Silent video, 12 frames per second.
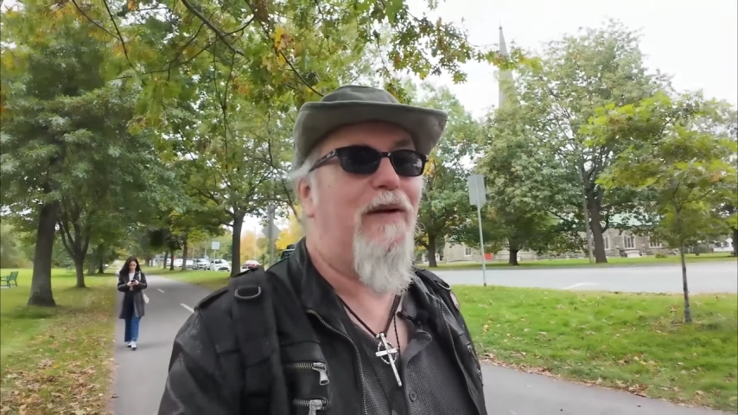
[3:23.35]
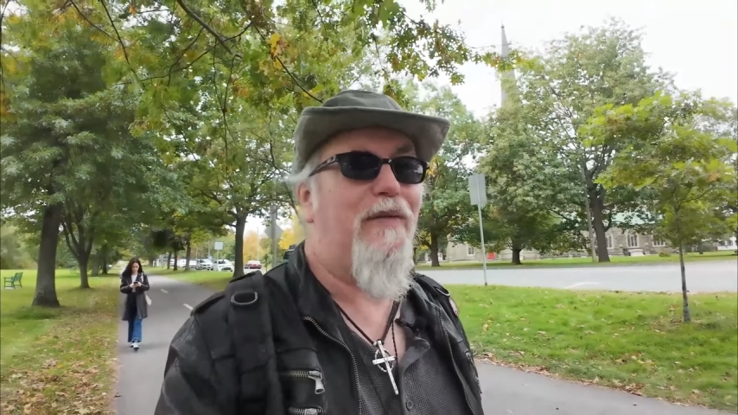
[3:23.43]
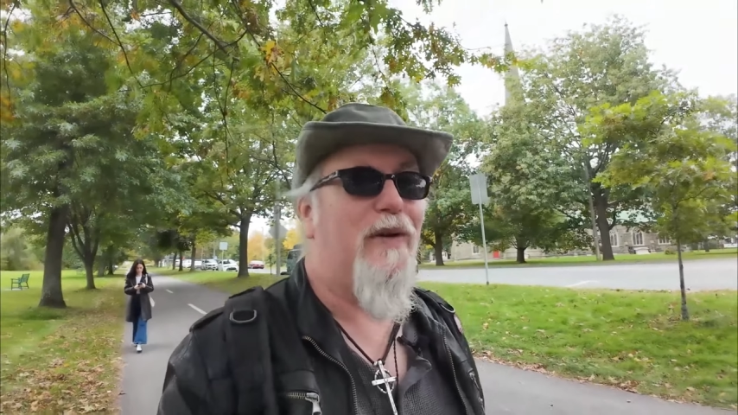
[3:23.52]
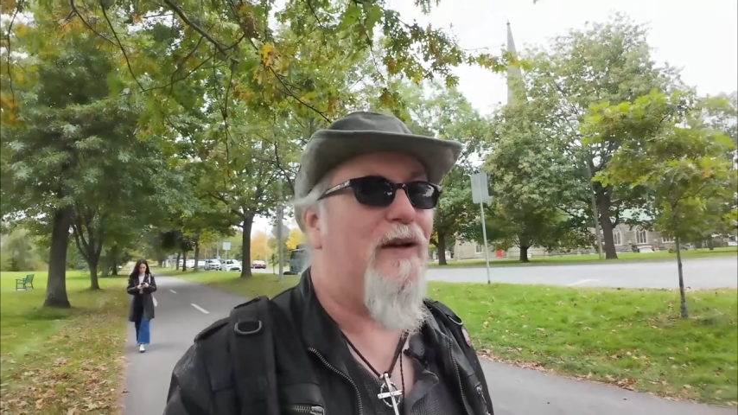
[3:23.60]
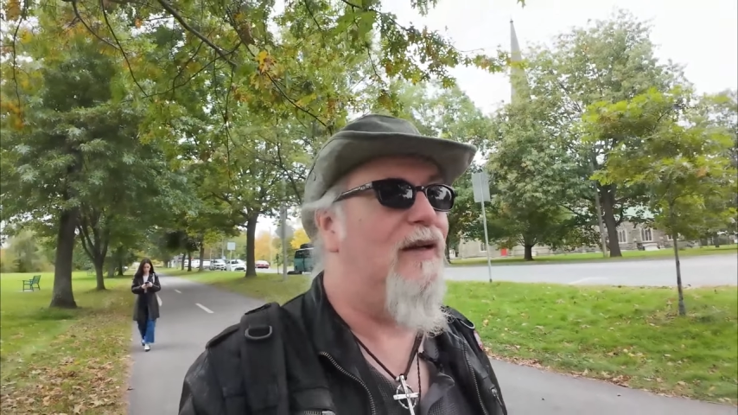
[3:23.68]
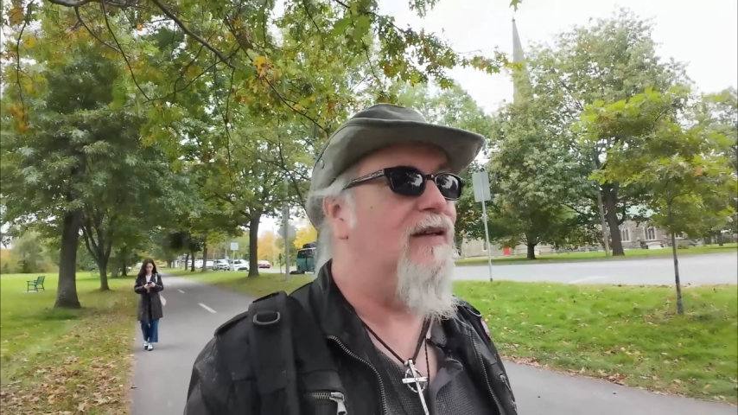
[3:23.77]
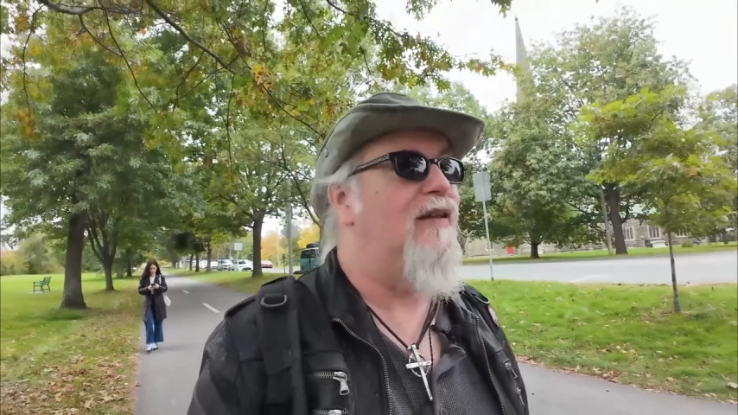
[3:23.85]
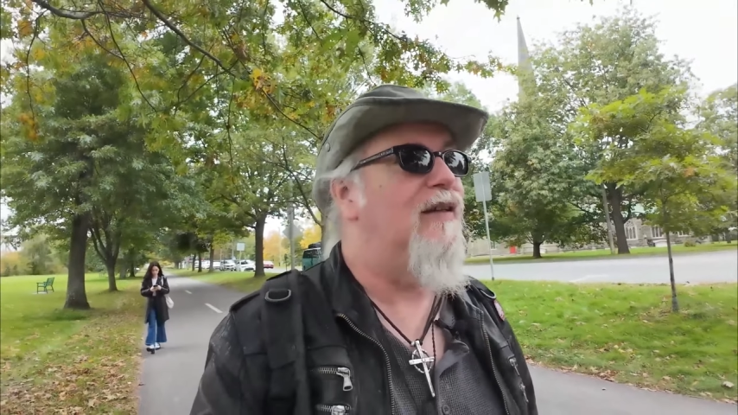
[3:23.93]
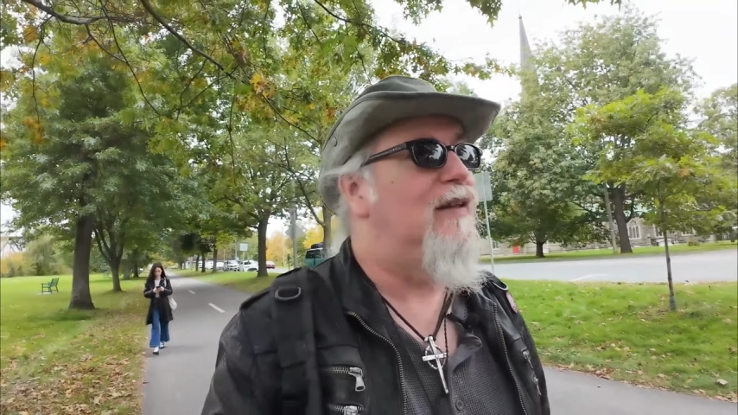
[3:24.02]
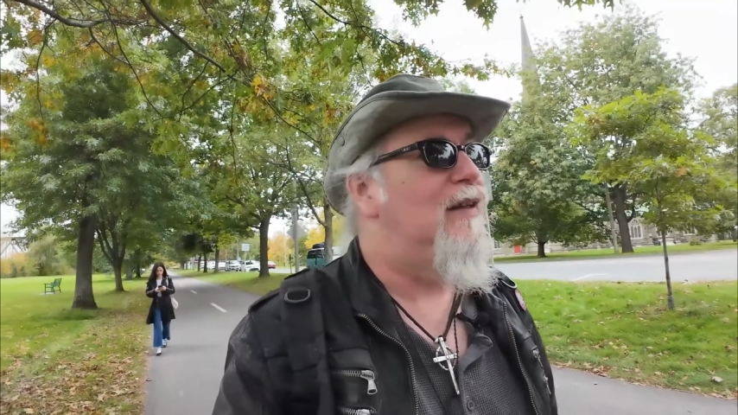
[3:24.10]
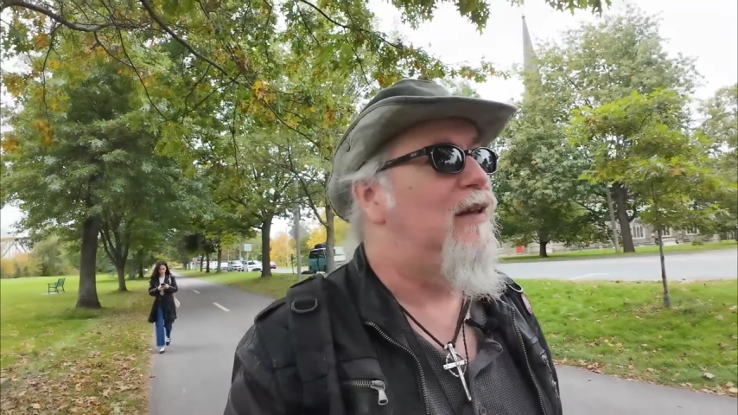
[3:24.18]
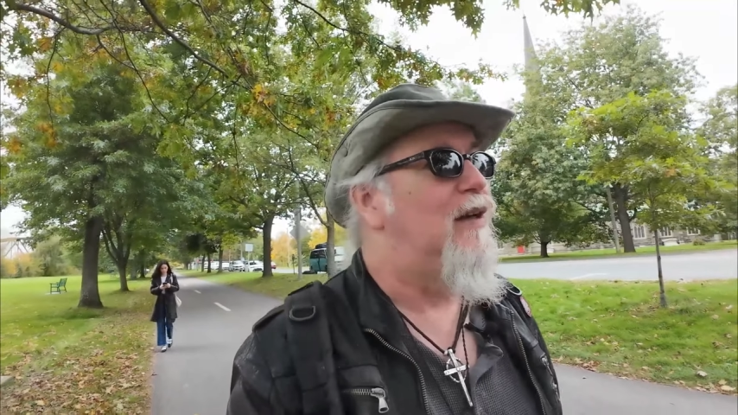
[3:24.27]
of a
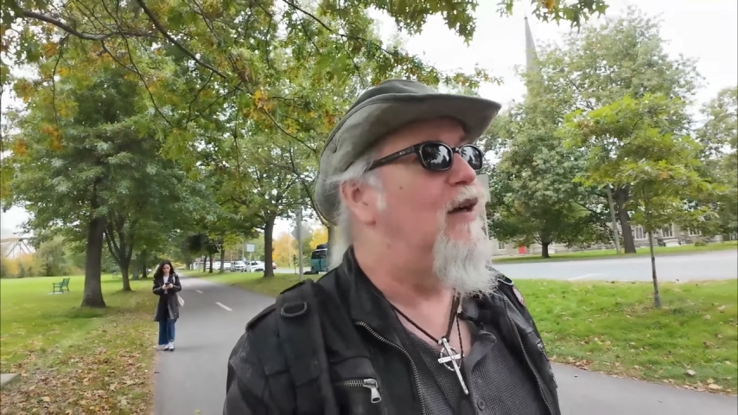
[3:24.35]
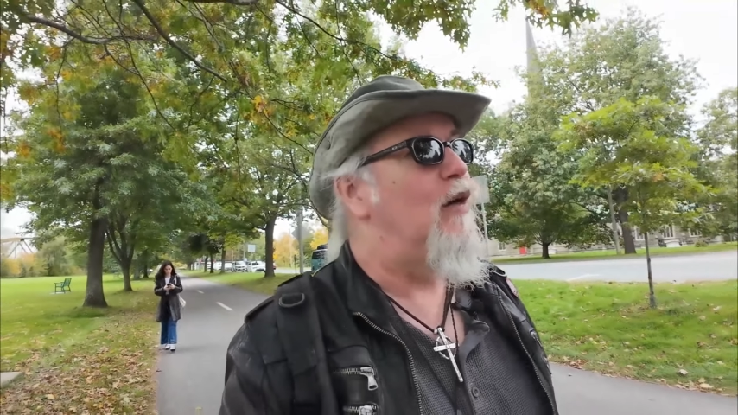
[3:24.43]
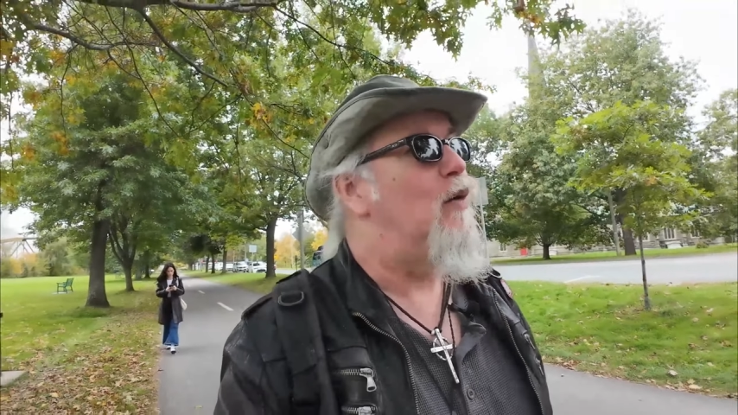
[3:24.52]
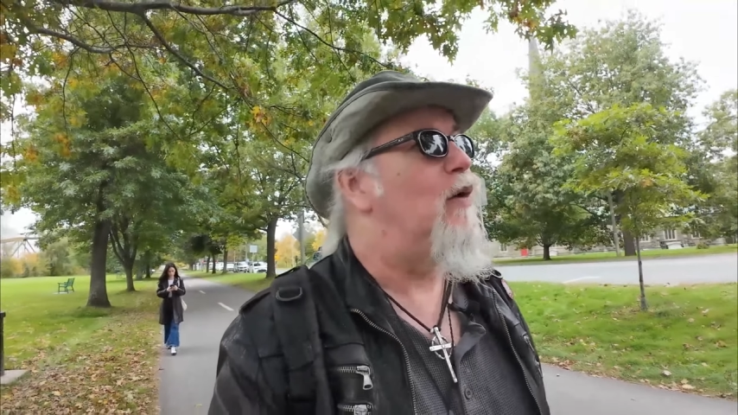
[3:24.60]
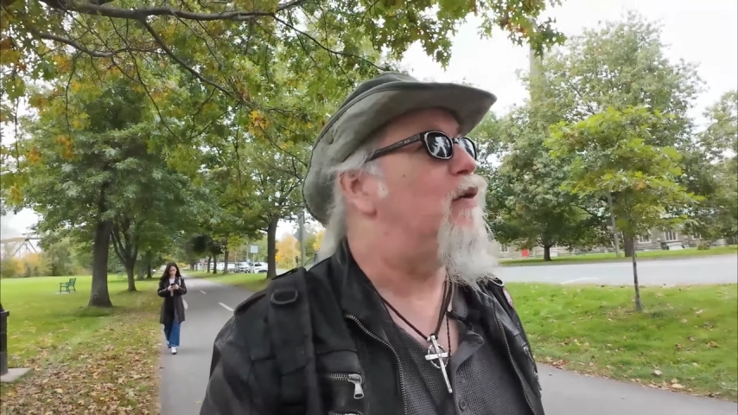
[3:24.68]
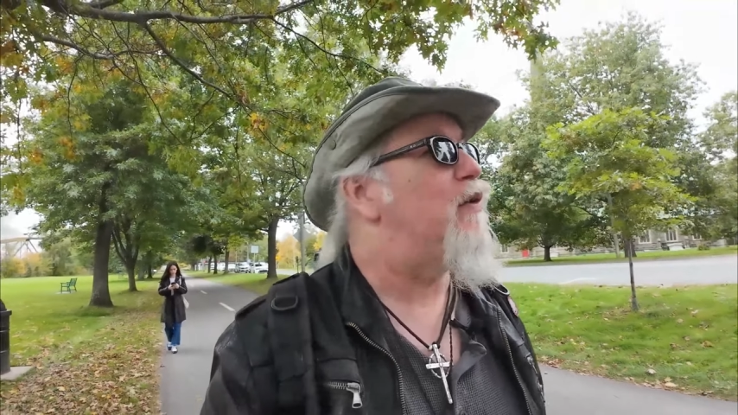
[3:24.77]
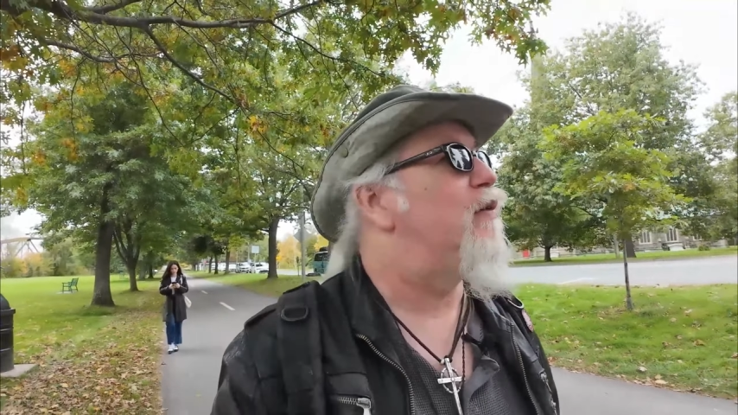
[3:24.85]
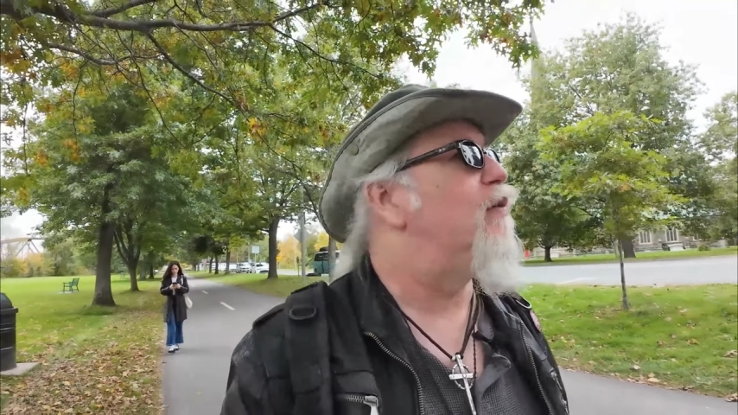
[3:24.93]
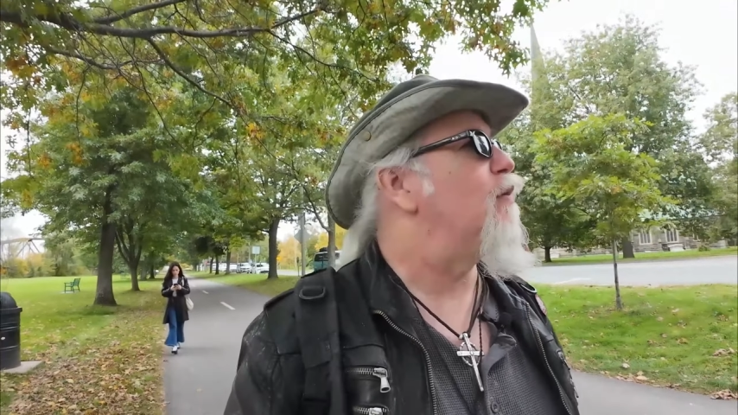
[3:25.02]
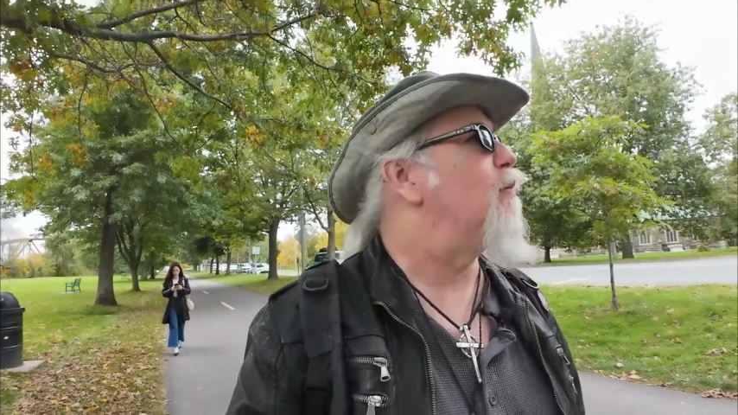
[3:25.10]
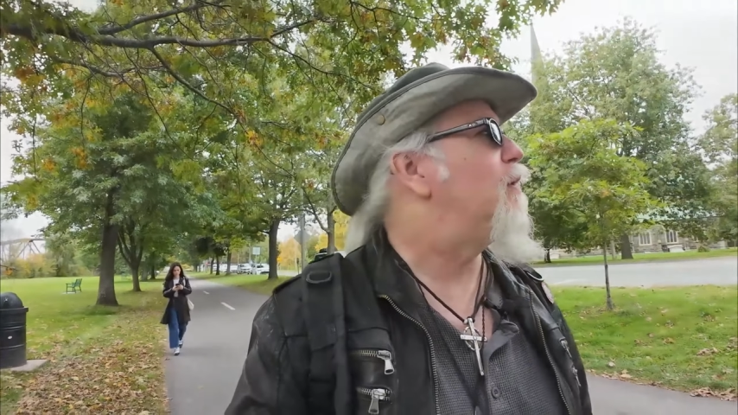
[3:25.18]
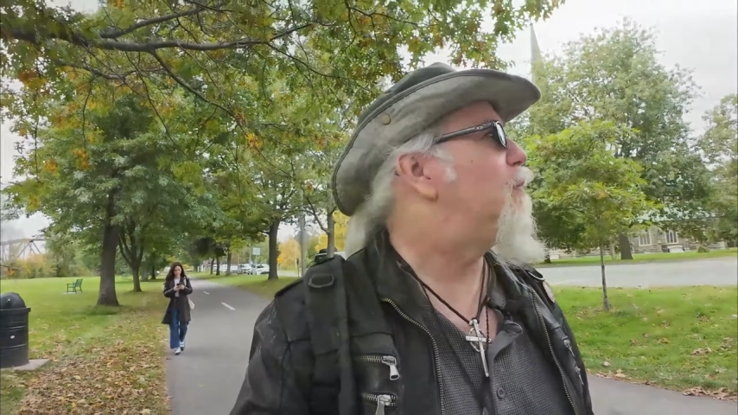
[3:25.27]
quandary for me,